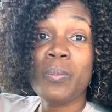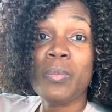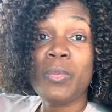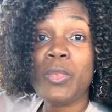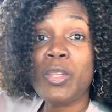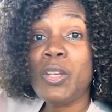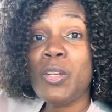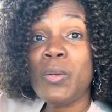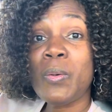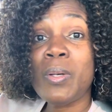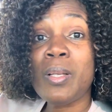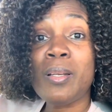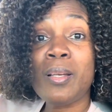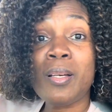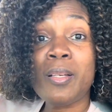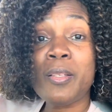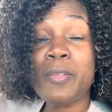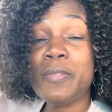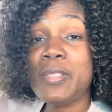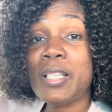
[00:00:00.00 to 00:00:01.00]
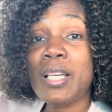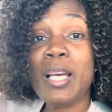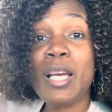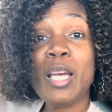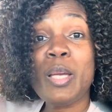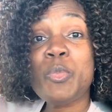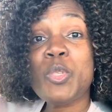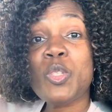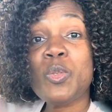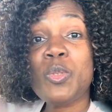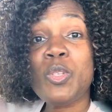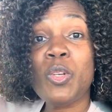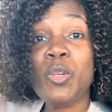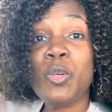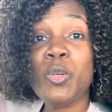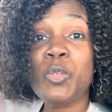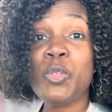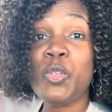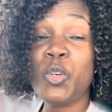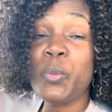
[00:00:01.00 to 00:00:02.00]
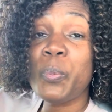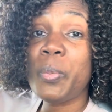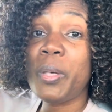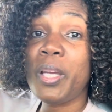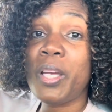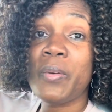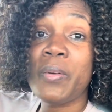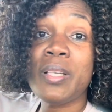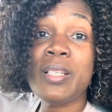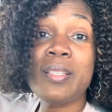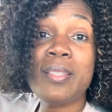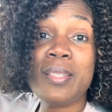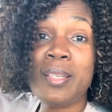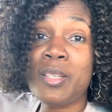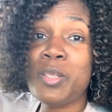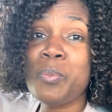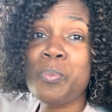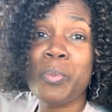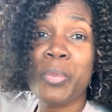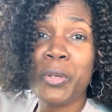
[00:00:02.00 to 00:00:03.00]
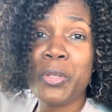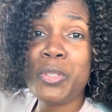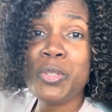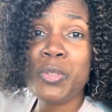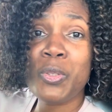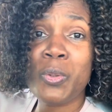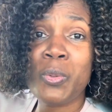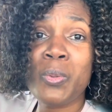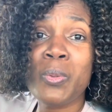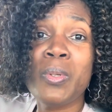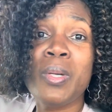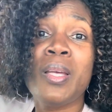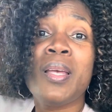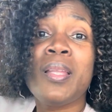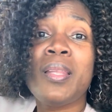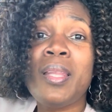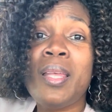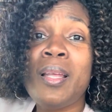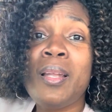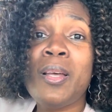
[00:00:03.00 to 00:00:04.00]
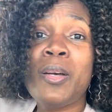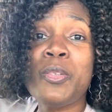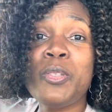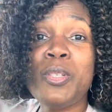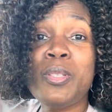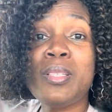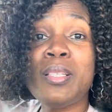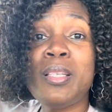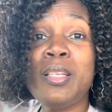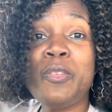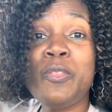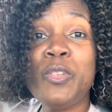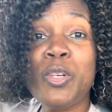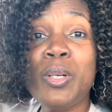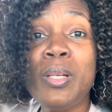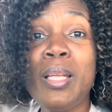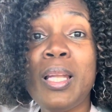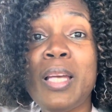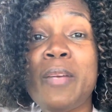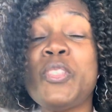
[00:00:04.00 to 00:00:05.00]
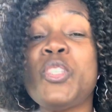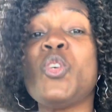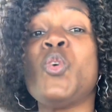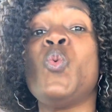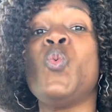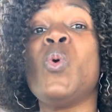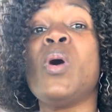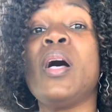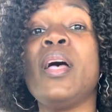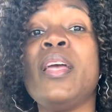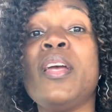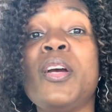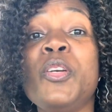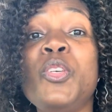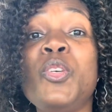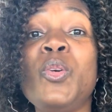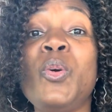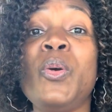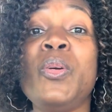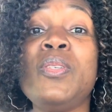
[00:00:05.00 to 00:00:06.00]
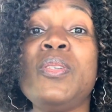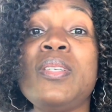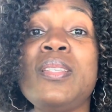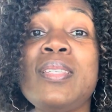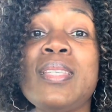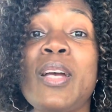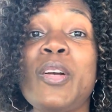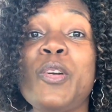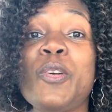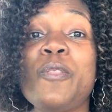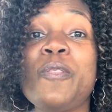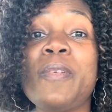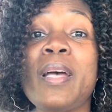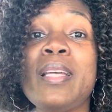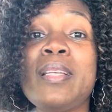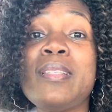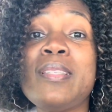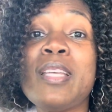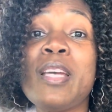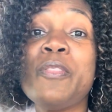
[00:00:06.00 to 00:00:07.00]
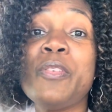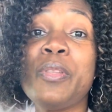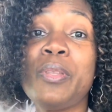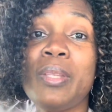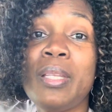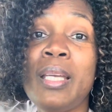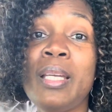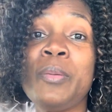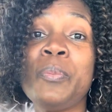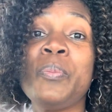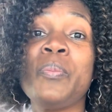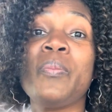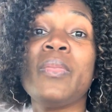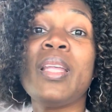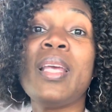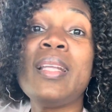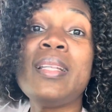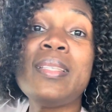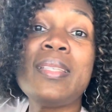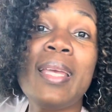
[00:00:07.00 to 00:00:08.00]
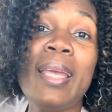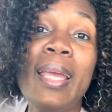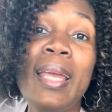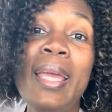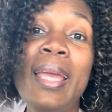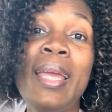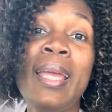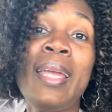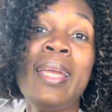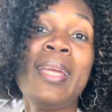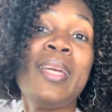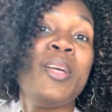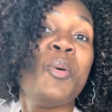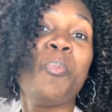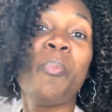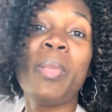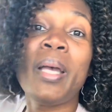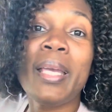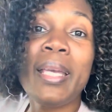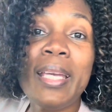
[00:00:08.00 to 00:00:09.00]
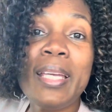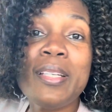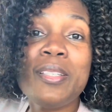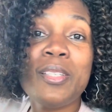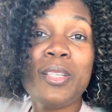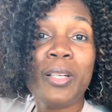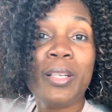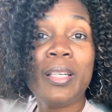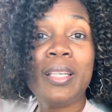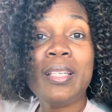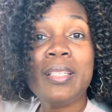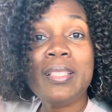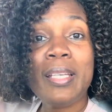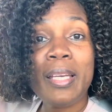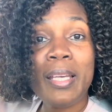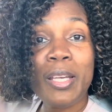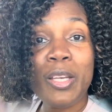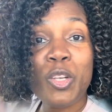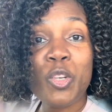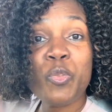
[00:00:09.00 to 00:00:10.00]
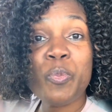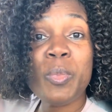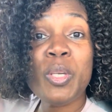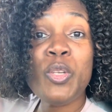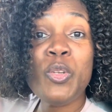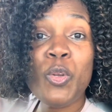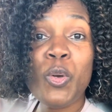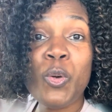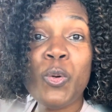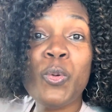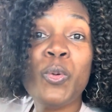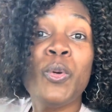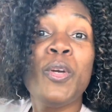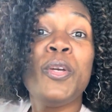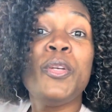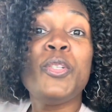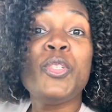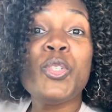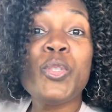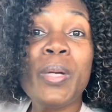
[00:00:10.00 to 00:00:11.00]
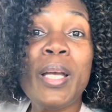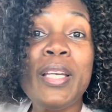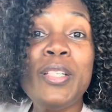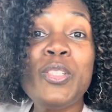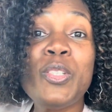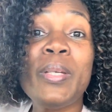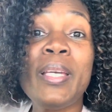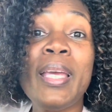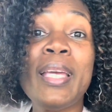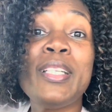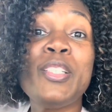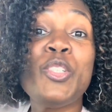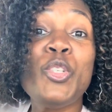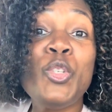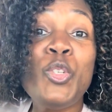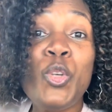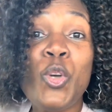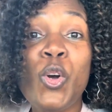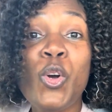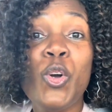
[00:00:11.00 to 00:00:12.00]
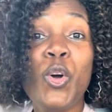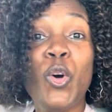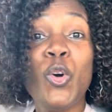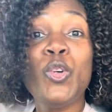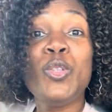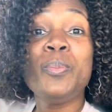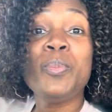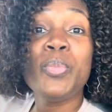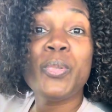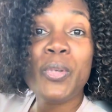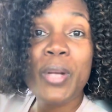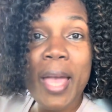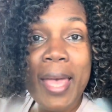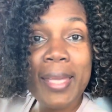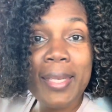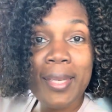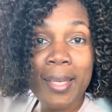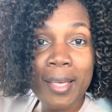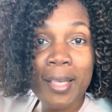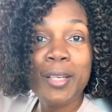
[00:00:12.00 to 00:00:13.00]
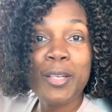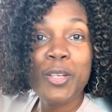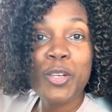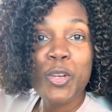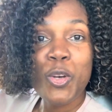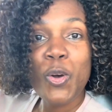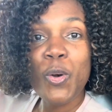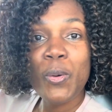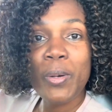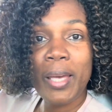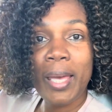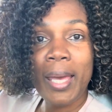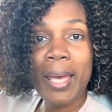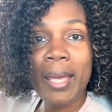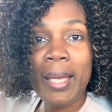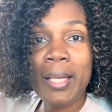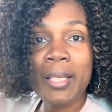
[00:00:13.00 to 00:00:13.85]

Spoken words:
A lot of times, your parents didn't burden you. They allowed you to live your life. So why are you going to sacrifice everything and say, hey, my kids are going to take care of me? No, try to get your own bread, okay?